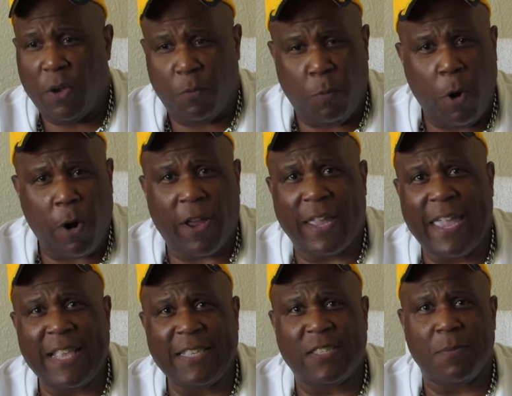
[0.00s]
work
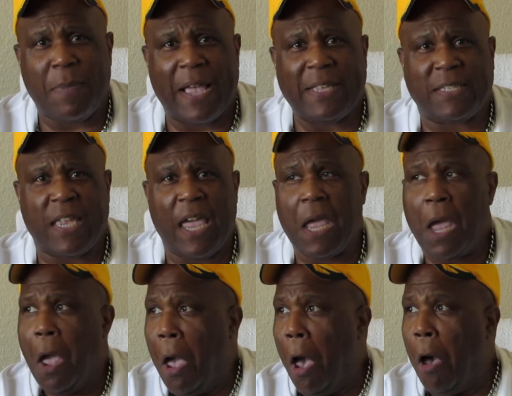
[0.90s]
against them by saying,
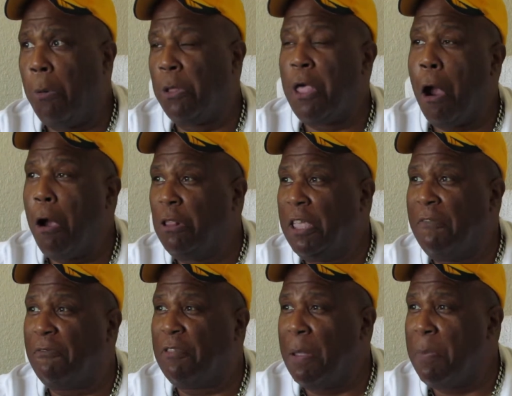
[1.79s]
oh, well, they're only
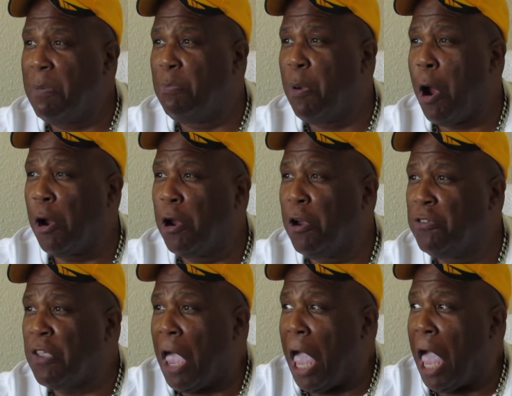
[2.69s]
flipping burgers
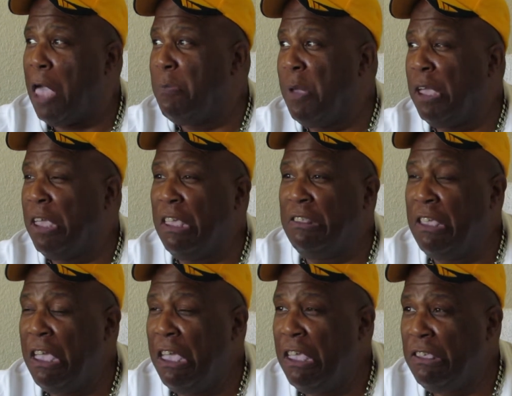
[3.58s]
at Mickey
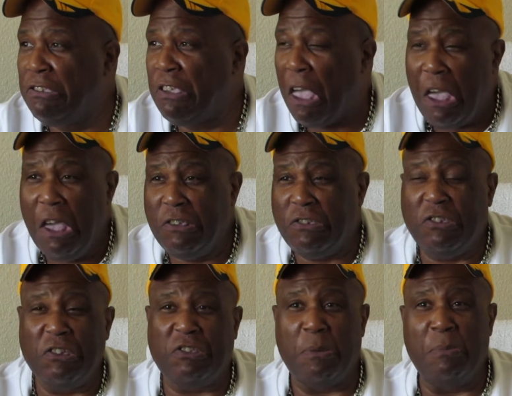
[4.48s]
D's. It's
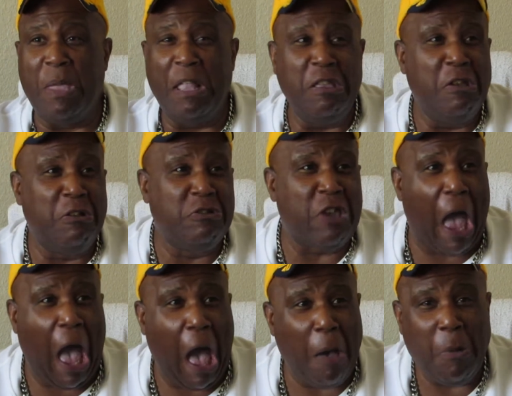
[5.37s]
just a menial
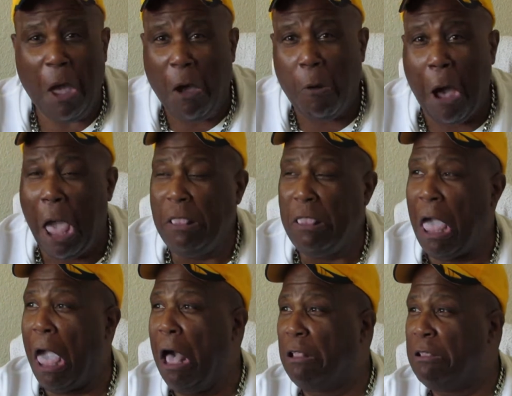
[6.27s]
job. Why in
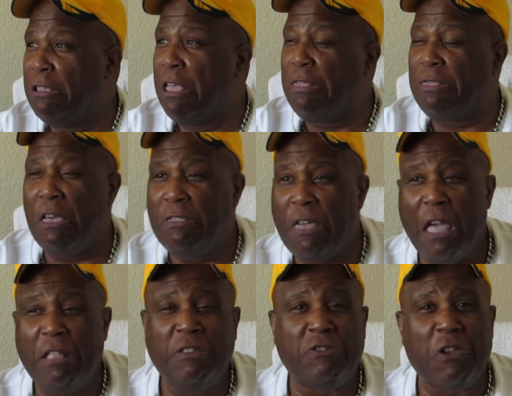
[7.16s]
the hell do they think
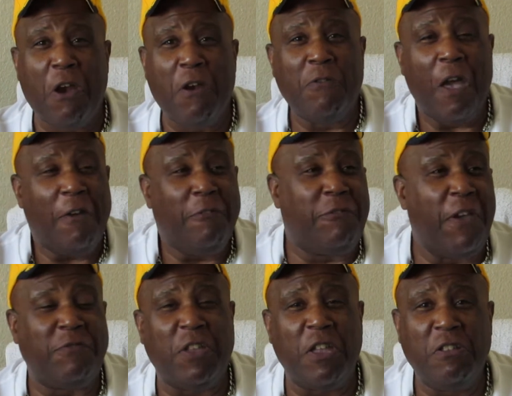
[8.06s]
they deserve
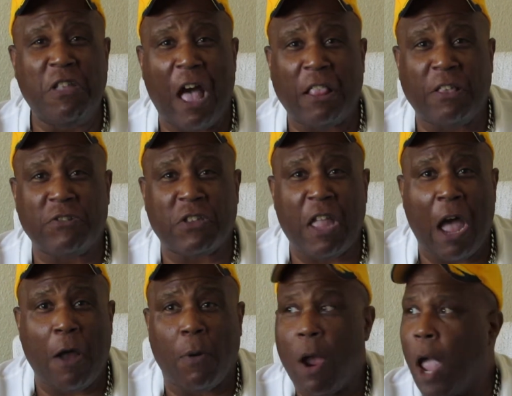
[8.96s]
$15 an
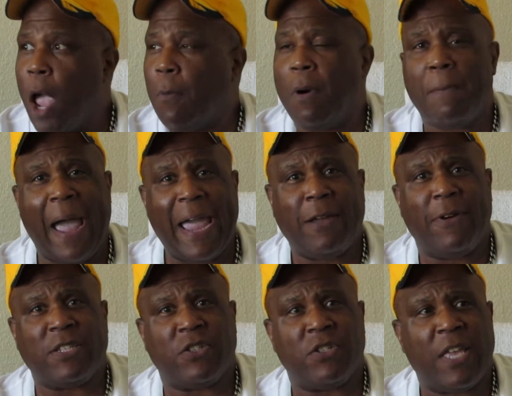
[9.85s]
hour? Well, my
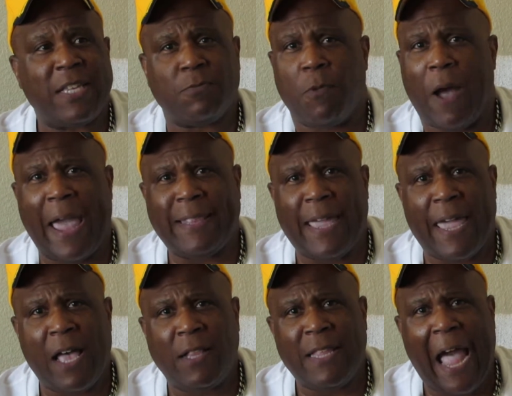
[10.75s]
question is, why in the
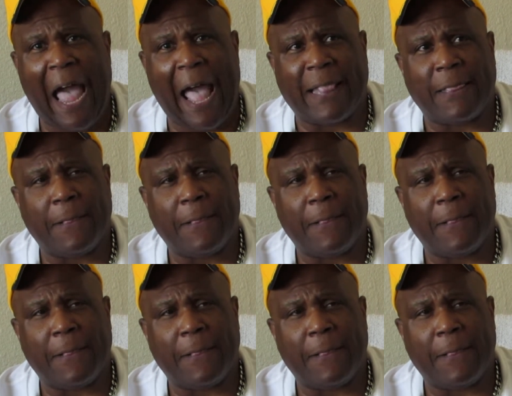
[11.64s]
hell not?